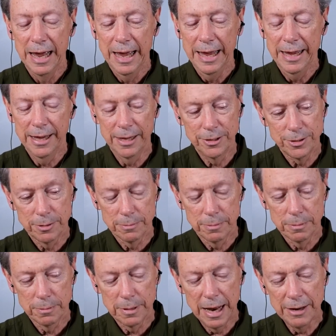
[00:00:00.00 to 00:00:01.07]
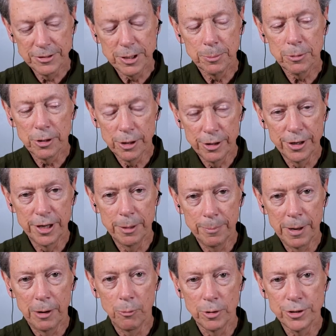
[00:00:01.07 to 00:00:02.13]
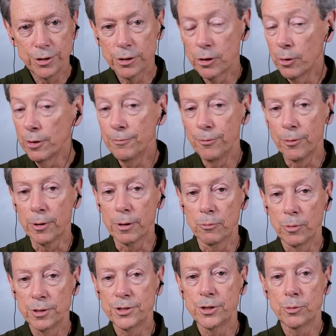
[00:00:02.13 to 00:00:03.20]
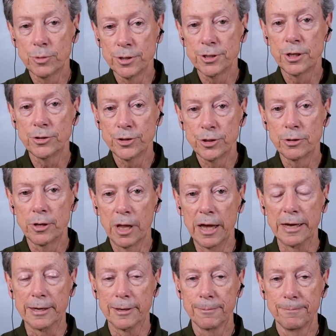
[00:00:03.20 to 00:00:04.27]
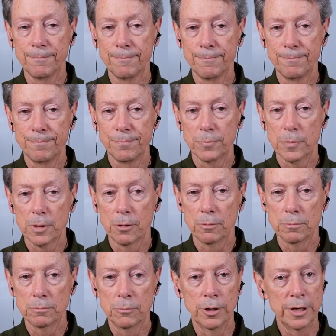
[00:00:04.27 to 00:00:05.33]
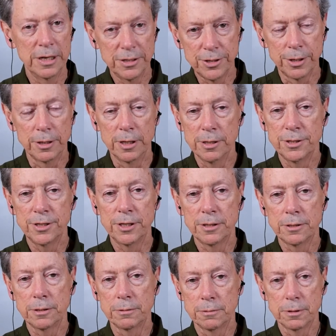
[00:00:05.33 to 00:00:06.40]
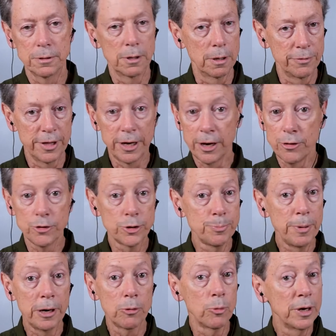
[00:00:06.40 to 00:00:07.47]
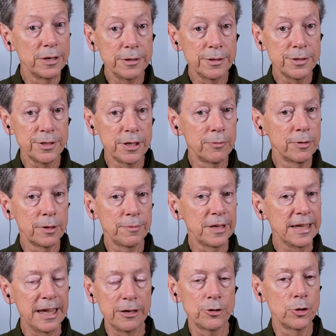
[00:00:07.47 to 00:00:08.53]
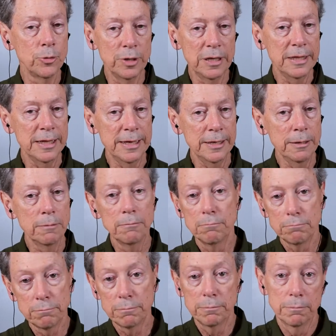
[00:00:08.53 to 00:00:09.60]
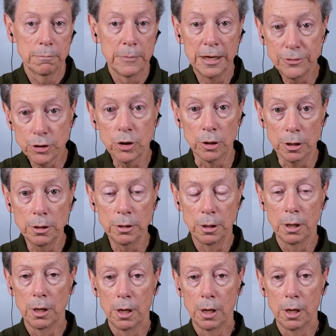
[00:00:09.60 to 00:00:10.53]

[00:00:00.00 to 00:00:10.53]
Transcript: and have some clarity about what you're going for. What's the results you'd like? what is it? Is it that others bear witness even if they can't do anything? That's good.